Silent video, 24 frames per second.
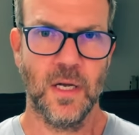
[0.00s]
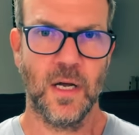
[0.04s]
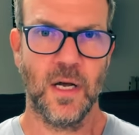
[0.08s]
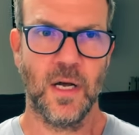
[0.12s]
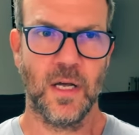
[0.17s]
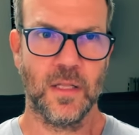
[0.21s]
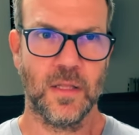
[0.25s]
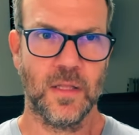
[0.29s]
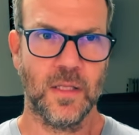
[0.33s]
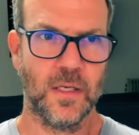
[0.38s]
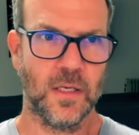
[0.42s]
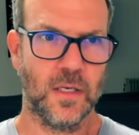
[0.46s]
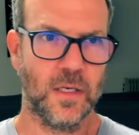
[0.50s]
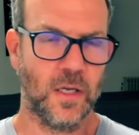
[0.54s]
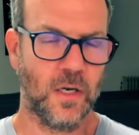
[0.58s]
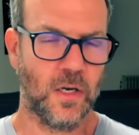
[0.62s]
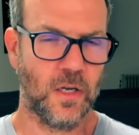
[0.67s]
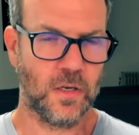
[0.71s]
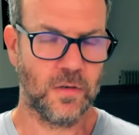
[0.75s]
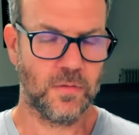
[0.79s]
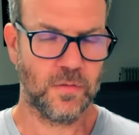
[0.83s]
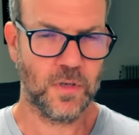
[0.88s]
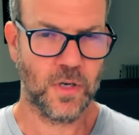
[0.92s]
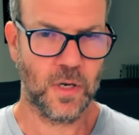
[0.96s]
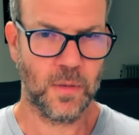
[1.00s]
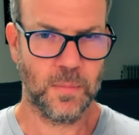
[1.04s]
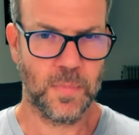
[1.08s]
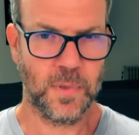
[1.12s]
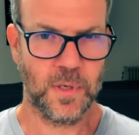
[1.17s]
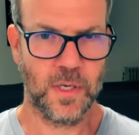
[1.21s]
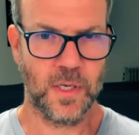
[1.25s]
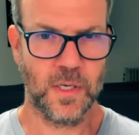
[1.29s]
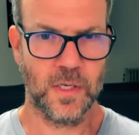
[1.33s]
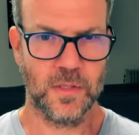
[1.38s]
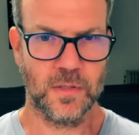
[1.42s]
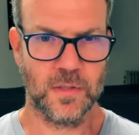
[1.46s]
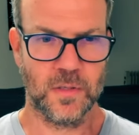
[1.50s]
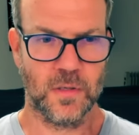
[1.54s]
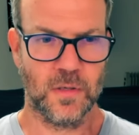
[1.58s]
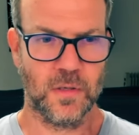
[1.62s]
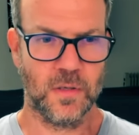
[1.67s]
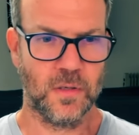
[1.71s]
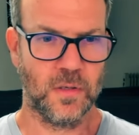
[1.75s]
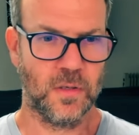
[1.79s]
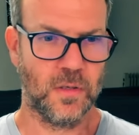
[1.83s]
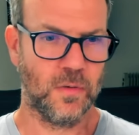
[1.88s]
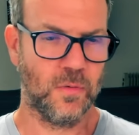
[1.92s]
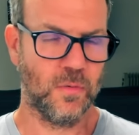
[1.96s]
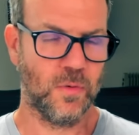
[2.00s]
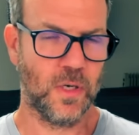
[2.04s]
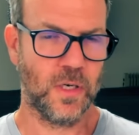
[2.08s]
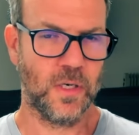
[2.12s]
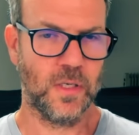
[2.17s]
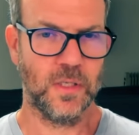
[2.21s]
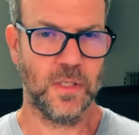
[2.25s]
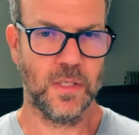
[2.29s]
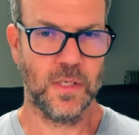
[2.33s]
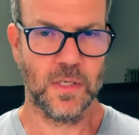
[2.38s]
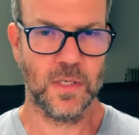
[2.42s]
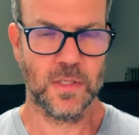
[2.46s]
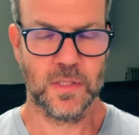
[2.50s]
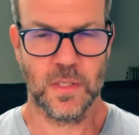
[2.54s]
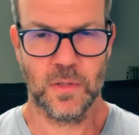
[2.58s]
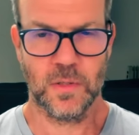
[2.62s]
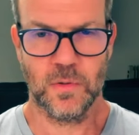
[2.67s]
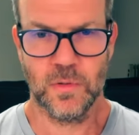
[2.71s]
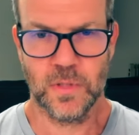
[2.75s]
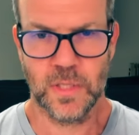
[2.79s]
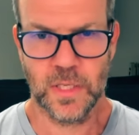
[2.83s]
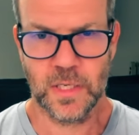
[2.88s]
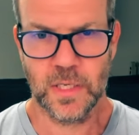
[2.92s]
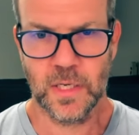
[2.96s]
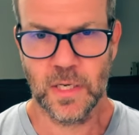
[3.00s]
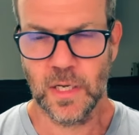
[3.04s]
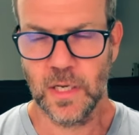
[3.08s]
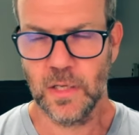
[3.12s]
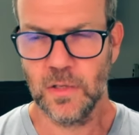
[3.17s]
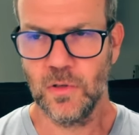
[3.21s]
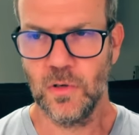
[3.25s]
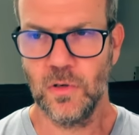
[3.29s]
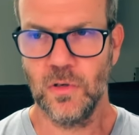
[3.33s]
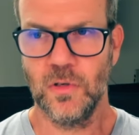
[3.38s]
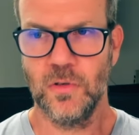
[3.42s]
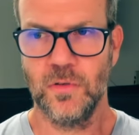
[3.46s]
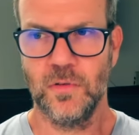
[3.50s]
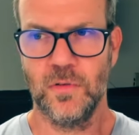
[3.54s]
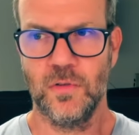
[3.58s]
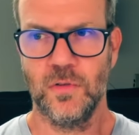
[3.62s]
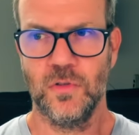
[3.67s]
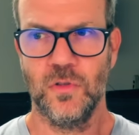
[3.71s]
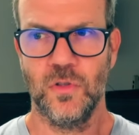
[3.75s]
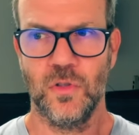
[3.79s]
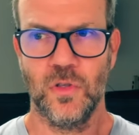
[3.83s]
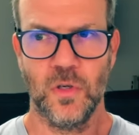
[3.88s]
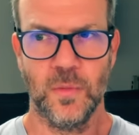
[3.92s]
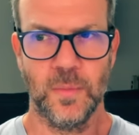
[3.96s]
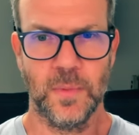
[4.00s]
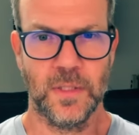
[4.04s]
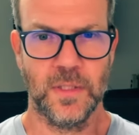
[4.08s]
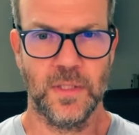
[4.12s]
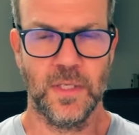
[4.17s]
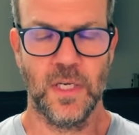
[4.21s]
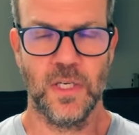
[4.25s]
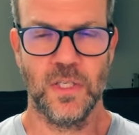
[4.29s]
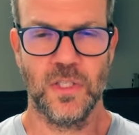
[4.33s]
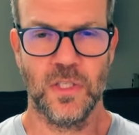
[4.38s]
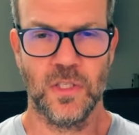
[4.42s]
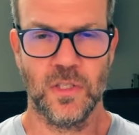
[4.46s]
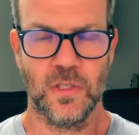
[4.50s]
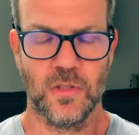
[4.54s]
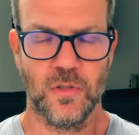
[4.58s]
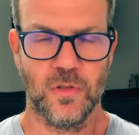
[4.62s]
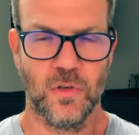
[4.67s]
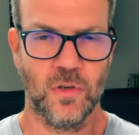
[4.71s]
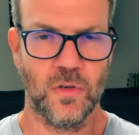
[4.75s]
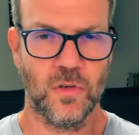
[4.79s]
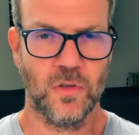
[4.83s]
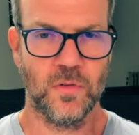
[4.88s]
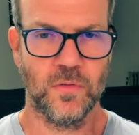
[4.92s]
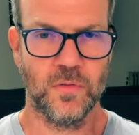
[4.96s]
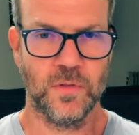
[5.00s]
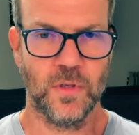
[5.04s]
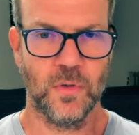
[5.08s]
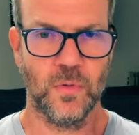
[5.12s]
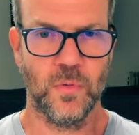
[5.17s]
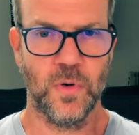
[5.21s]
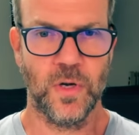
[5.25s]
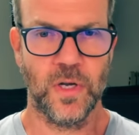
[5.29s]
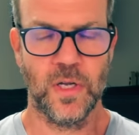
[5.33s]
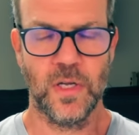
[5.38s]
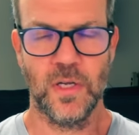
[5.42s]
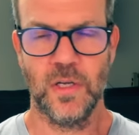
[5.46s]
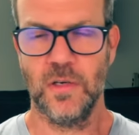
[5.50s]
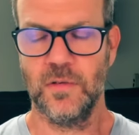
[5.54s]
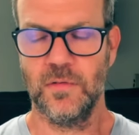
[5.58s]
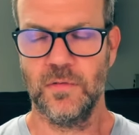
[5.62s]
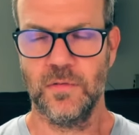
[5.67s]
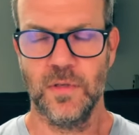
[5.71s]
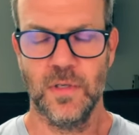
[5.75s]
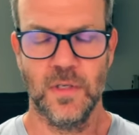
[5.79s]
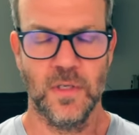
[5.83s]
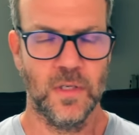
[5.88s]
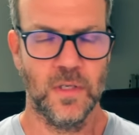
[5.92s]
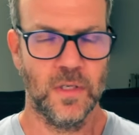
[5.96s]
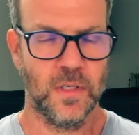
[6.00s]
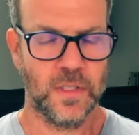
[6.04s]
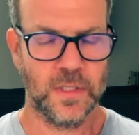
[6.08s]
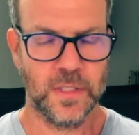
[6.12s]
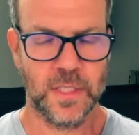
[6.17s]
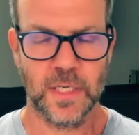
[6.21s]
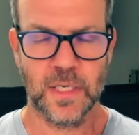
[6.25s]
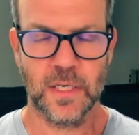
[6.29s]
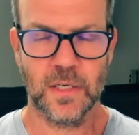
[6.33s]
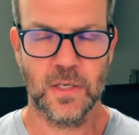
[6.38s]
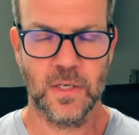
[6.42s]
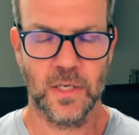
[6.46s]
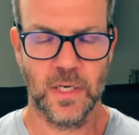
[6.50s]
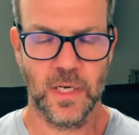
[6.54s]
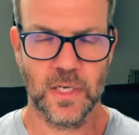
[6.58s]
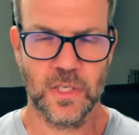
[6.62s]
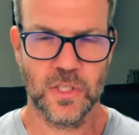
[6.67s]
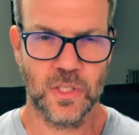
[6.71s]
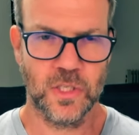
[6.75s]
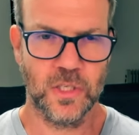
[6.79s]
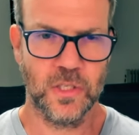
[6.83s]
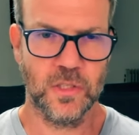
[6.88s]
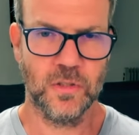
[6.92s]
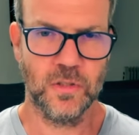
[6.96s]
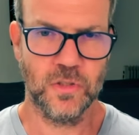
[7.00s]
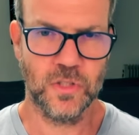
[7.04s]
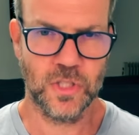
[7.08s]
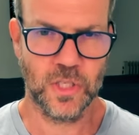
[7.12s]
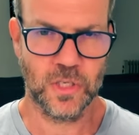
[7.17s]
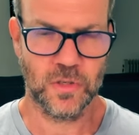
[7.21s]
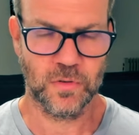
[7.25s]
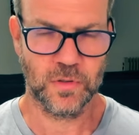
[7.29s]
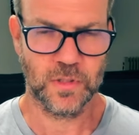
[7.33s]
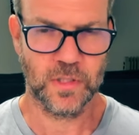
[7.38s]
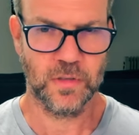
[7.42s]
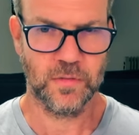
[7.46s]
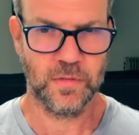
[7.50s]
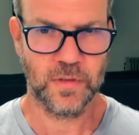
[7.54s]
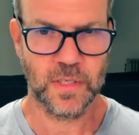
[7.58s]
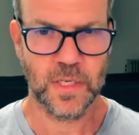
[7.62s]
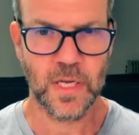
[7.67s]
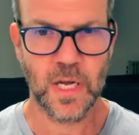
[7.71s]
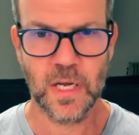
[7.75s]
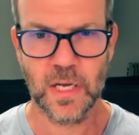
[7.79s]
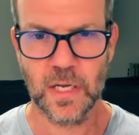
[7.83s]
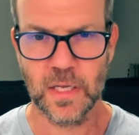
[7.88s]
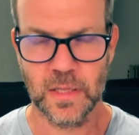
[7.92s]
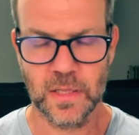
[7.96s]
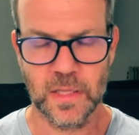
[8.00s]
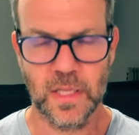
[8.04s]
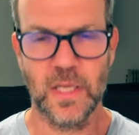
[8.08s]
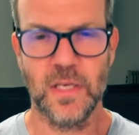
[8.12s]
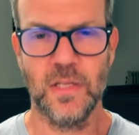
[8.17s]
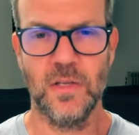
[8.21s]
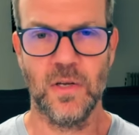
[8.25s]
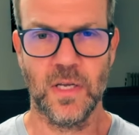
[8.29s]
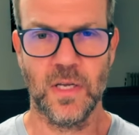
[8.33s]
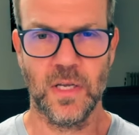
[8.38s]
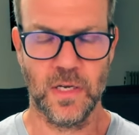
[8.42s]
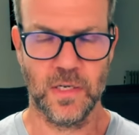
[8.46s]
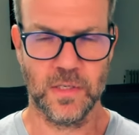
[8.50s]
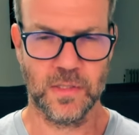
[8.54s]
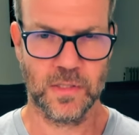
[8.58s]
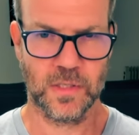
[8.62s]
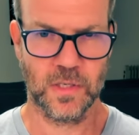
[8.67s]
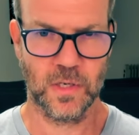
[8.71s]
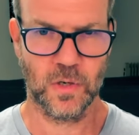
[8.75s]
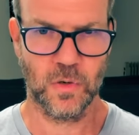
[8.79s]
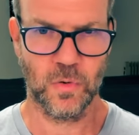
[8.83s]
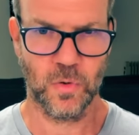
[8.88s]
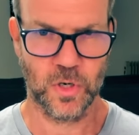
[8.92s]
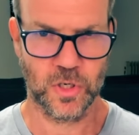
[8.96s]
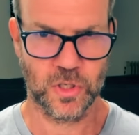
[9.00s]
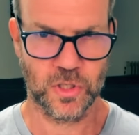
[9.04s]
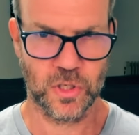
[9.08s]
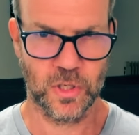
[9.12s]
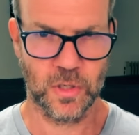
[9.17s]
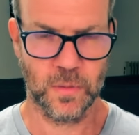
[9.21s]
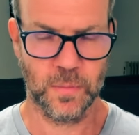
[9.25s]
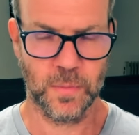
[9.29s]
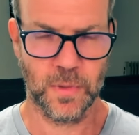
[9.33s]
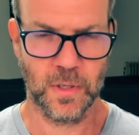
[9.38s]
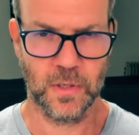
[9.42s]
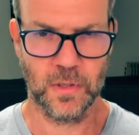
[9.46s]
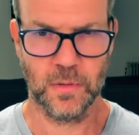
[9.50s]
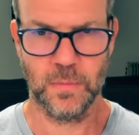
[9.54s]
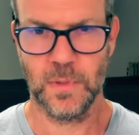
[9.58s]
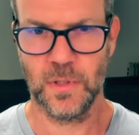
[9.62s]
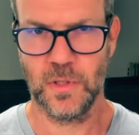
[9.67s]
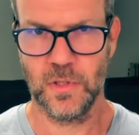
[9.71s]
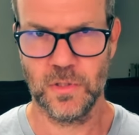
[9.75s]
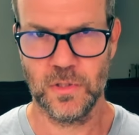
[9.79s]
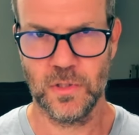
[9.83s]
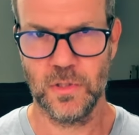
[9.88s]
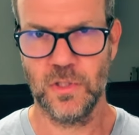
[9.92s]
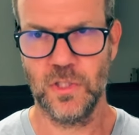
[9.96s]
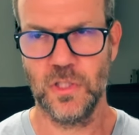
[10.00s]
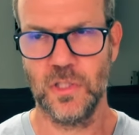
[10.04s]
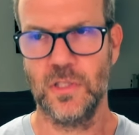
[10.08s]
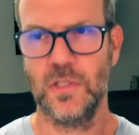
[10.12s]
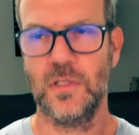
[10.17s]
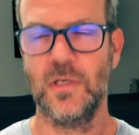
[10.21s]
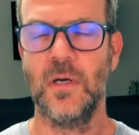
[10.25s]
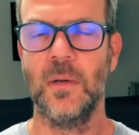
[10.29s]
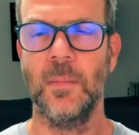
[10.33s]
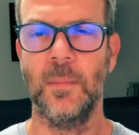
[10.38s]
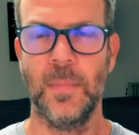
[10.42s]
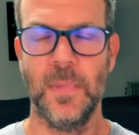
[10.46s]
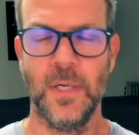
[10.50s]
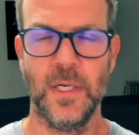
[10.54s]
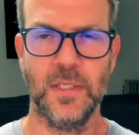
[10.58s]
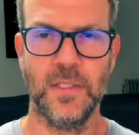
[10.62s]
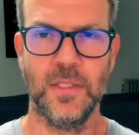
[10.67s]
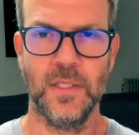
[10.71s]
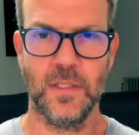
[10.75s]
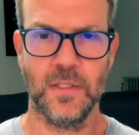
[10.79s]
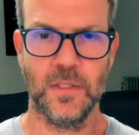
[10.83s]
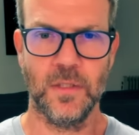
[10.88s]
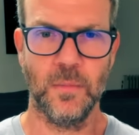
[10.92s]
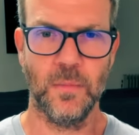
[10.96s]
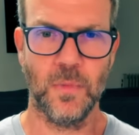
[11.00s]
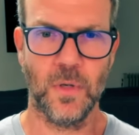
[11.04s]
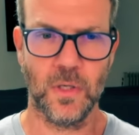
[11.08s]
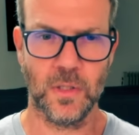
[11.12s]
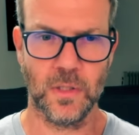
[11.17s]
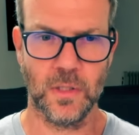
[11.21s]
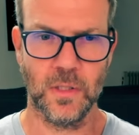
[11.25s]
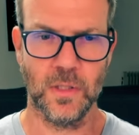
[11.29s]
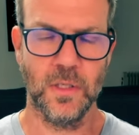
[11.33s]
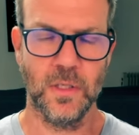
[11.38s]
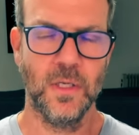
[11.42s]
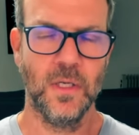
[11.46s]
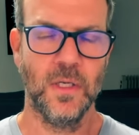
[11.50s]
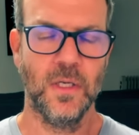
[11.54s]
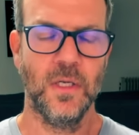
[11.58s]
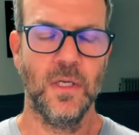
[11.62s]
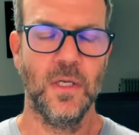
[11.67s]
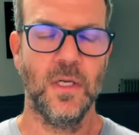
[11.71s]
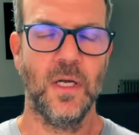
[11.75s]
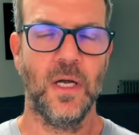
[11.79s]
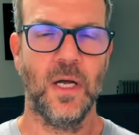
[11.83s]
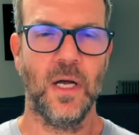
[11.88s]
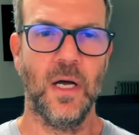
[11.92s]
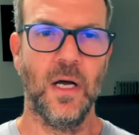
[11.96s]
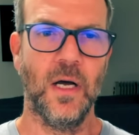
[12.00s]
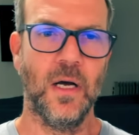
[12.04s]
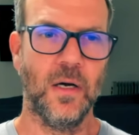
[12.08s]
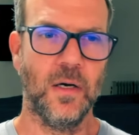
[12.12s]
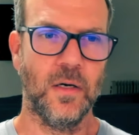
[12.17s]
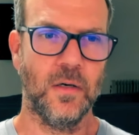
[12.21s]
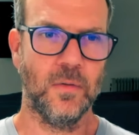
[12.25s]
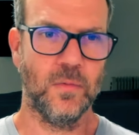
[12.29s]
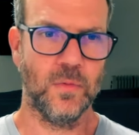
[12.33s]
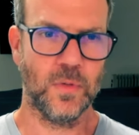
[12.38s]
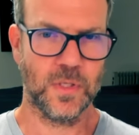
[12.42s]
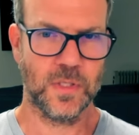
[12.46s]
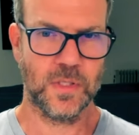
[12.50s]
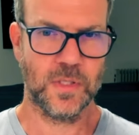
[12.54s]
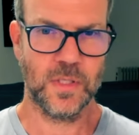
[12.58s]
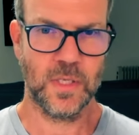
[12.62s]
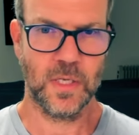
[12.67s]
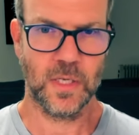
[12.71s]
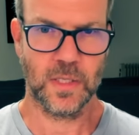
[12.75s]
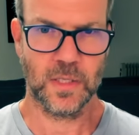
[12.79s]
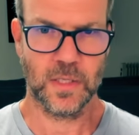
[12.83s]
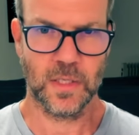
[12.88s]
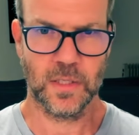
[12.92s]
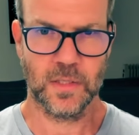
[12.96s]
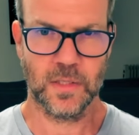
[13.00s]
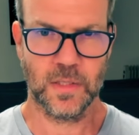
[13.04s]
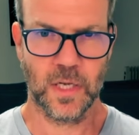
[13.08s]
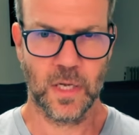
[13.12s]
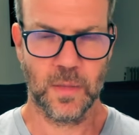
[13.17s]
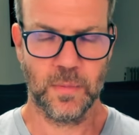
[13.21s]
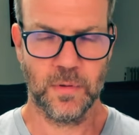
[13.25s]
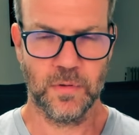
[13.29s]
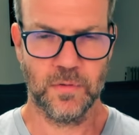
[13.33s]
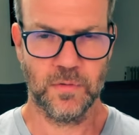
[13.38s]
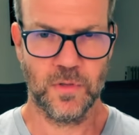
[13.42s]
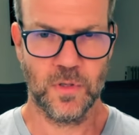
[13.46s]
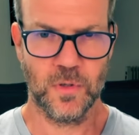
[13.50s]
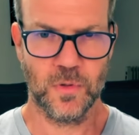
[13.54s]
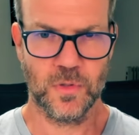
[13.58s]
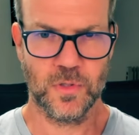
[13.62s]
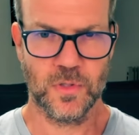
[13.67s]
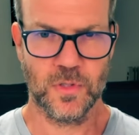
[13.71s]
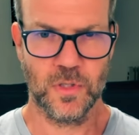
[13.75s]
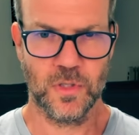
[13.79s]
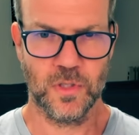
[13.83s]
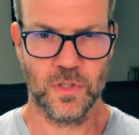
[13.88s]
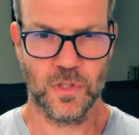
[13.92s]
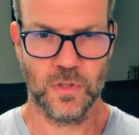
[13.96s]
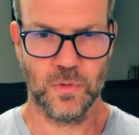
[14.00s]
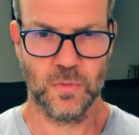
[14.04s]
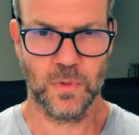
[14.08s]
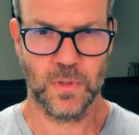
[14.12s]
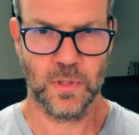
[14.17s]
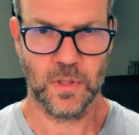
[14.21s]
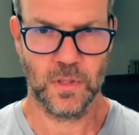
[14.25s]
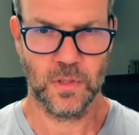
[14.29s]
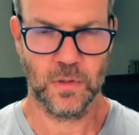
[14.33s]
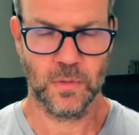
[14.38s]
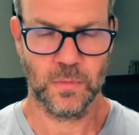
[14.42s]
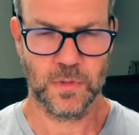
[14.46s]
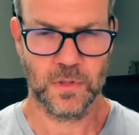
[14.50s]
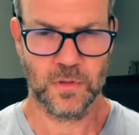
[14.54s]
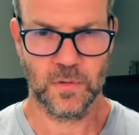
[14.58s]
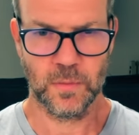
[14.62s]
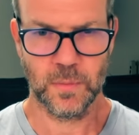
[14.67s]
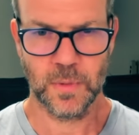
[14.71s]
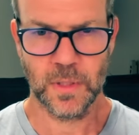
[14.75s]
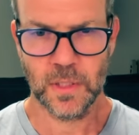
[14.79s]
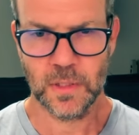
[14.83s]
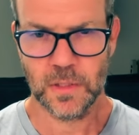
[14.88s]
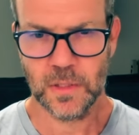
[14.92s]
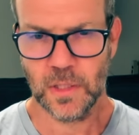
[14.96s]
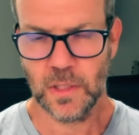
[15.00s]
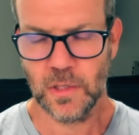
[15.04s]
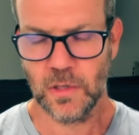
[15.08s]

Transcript: I think a lot of companies are one idea is like they can add all of their documentation and all of the way of data collection into generative AI, and then you can ask a question about it because you're just completing the model uh, we're seeing that type of usage within observability.